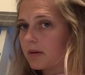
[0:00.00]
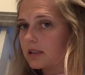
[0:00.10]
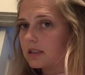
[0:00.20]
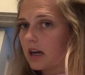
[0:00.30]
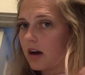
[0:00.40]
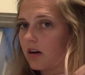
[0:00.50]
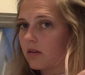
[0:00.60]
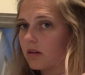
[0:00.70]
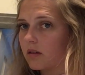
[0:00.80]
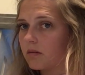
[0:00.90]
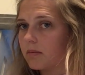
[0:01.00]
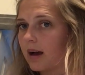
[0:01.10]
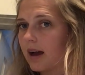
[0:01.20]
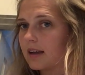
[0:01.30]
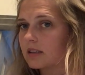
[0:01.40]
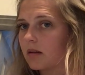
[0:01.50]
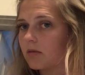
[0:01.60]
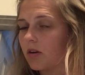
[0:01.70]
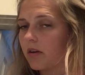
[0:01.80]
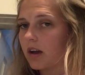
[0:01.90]
it down, but as I'm
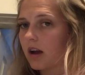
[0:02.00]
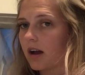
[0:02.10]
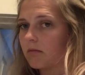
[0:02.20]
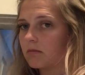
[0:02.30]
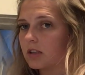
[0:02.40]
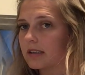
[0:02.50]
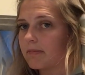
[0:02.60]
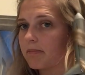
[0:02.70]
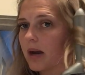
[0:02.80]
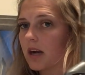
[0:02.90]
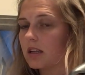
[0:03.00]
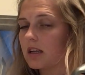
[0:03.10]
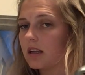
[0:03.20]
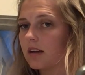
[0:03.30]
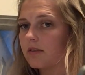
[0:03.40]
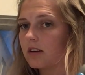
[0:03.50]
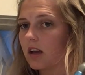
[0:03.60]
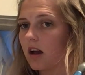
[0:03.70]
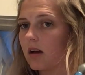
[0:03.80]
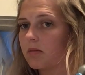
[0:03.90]
going, I'm just barely
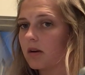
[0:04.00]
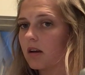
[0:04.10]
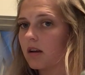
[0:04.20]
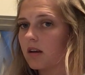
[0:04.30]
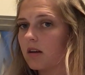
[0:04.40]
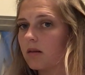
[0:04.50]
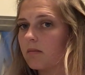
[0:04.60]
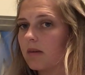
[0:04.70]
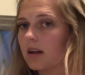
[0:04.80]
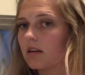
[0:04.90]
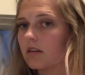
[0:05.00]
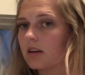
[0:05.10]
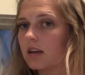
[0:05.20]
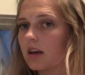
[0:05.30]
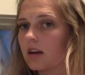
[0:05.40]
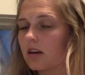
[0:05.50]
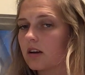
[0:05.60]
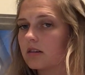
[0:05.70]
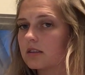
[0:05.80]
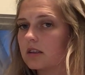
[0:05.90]
lifting up my little kick
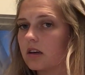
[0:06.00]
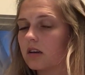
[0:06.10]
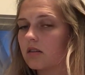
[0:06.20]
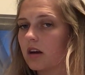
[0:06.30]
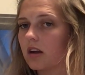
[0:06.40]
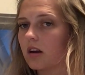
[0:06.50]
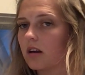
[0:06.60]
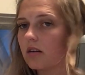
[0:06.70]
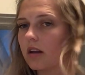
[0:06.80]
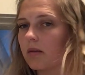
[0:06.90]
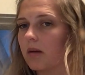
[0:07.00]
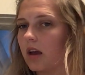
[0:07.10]
stand right here, I